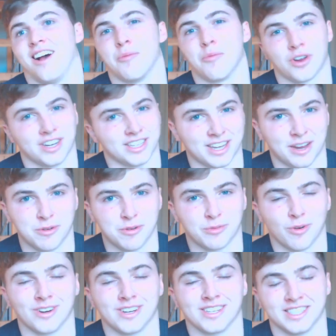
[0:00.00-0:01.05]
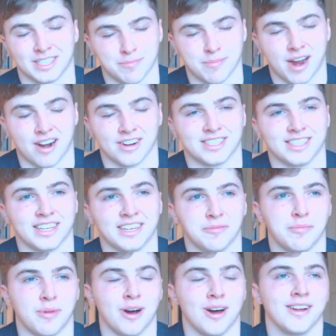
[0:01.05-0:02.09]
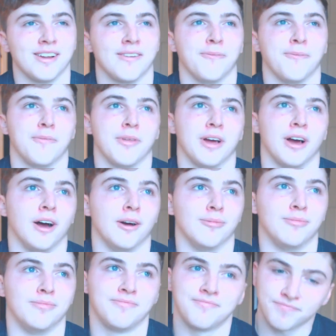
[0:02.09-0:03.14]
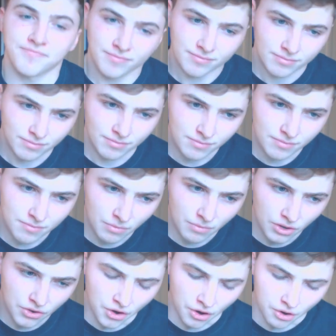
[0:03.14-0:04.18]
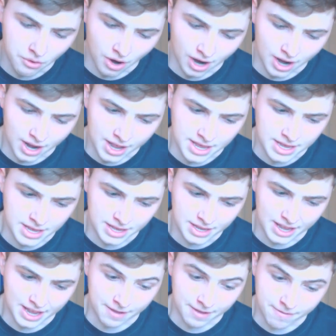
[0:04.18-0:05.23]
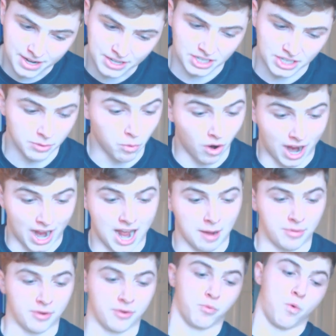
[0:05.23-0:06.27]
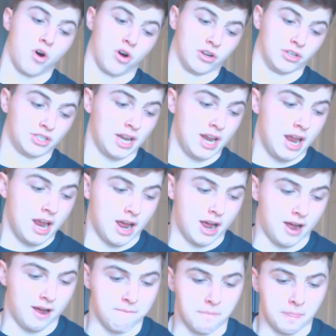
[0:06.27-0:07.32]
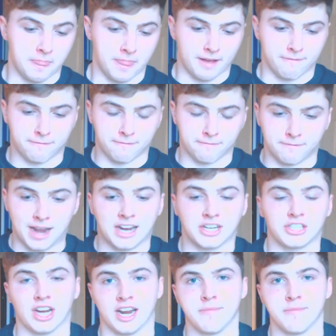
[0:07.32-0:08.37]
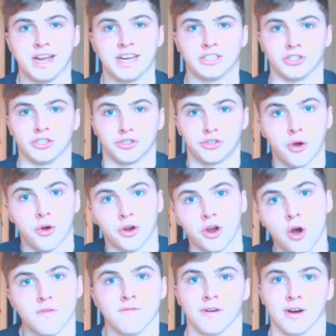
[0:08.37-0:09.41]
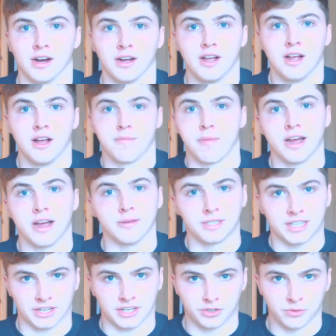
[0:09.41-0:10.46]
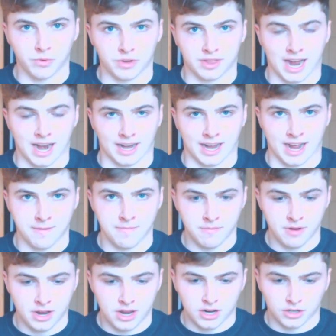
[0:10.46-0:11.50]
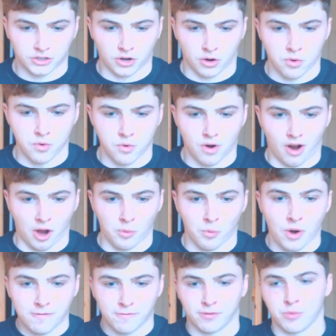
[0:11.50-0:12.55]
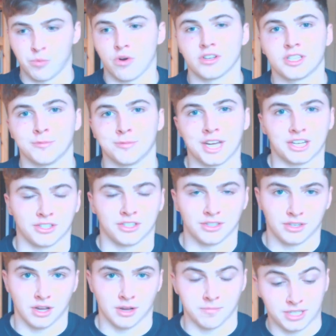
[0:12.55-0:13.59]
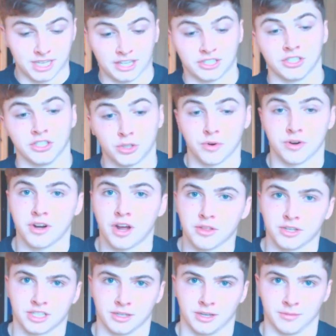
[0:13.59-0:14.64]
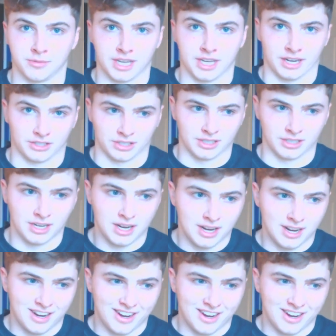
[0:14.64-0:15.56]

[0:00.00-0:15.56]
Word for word: I'm not going to say which one because it's embarrassing, but um, you know, I eventually what happened was um, Flash animation took over my obsession with that game. So I went from one obsession obsession to another obsession.